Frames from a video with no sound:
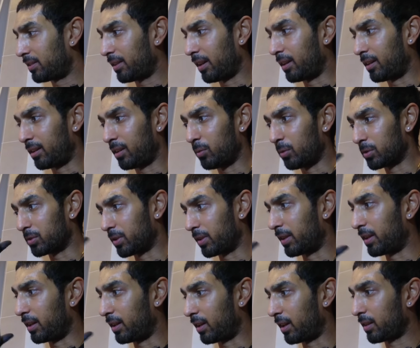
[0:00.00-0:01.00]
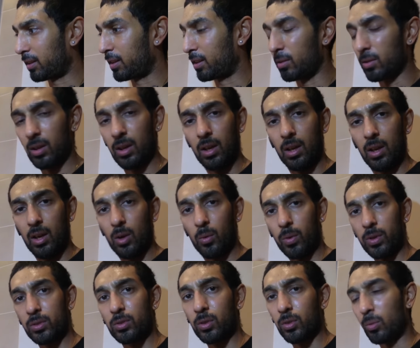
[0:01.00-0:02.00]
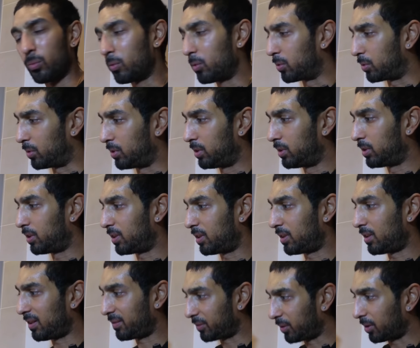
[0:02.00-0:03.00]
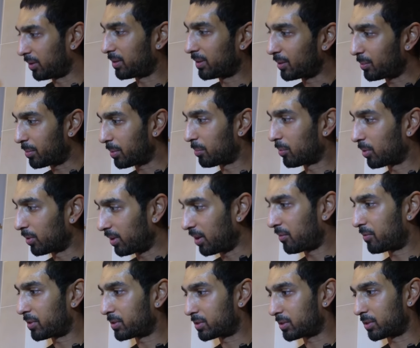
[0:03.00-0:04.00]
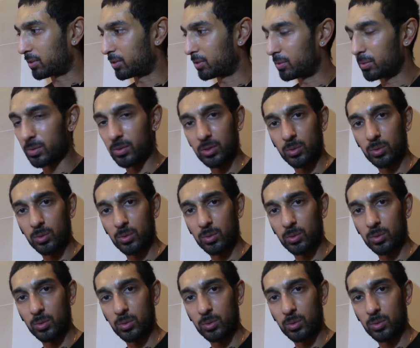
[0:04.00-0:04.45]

than it was on there. I think when it's on the wall, I've got a little bit more leverage to